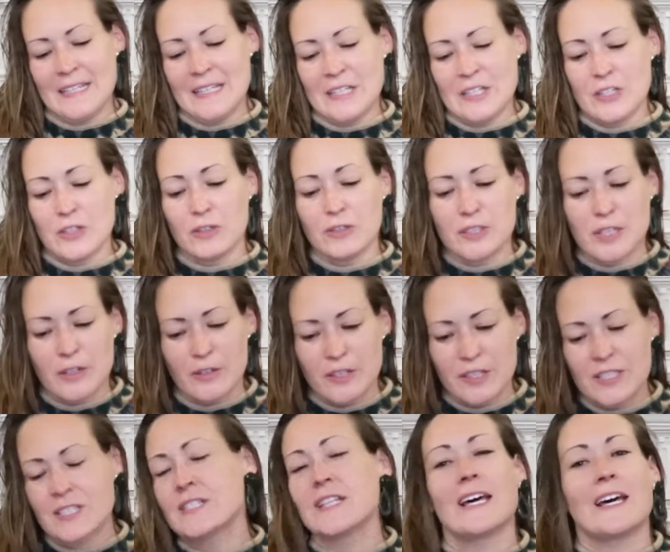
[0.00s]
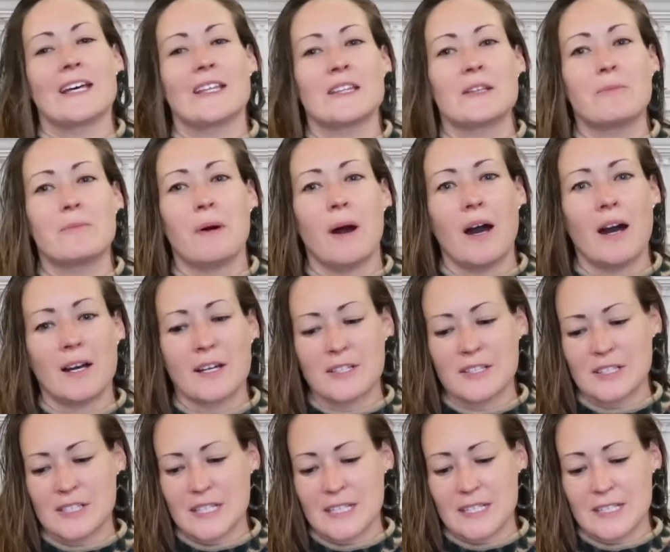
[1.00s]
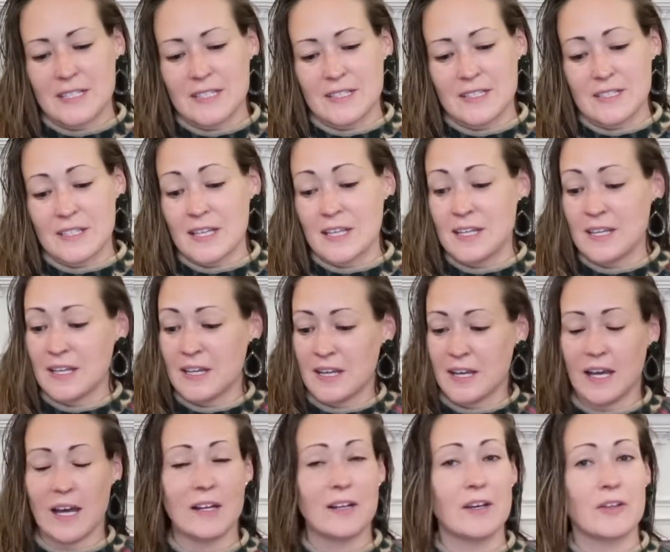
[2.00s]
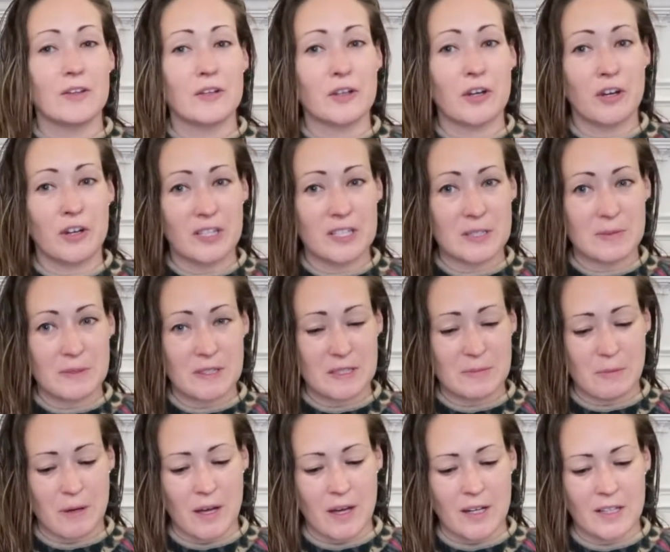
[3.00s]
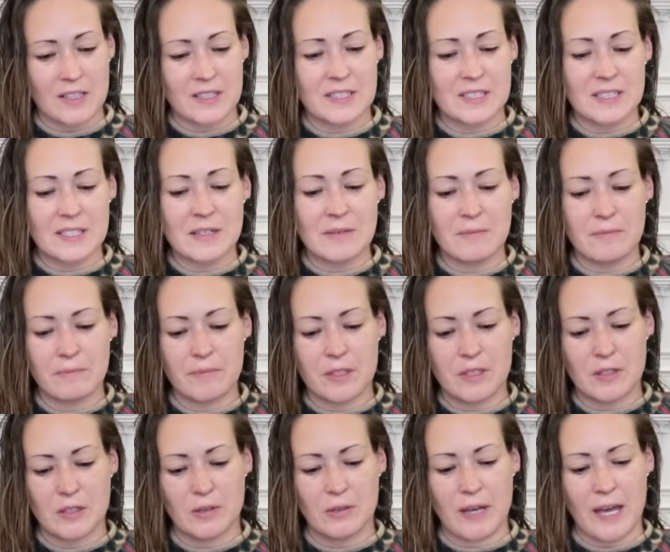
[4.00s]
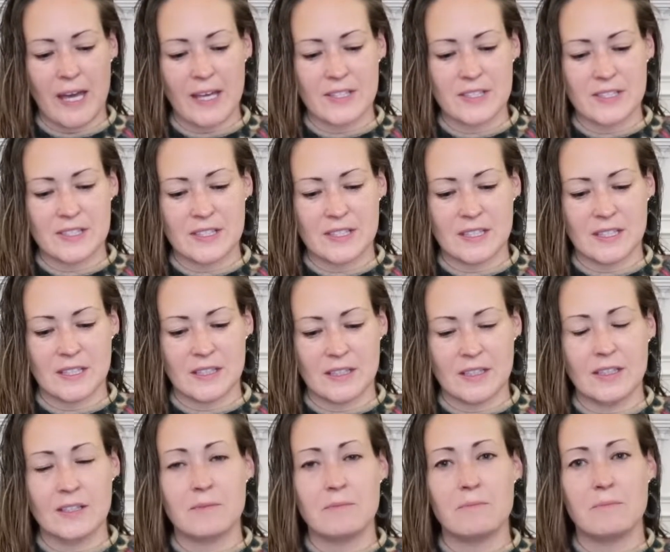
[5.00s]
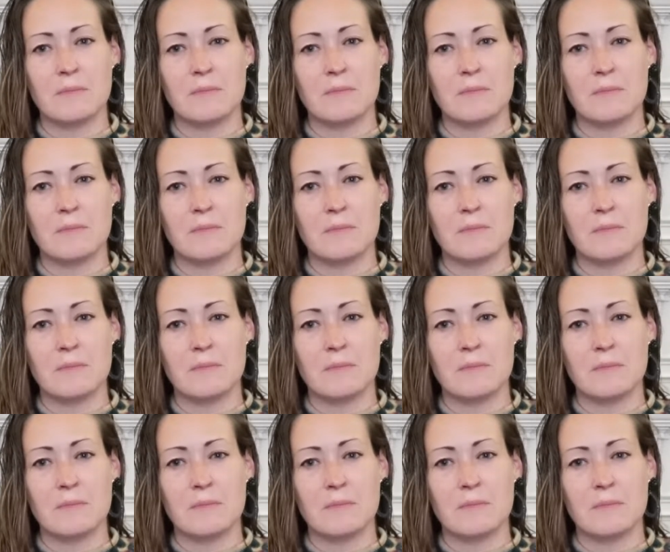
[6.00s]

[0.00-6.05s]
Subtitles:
You'll notice that the box is another Christmas box. You know, it has the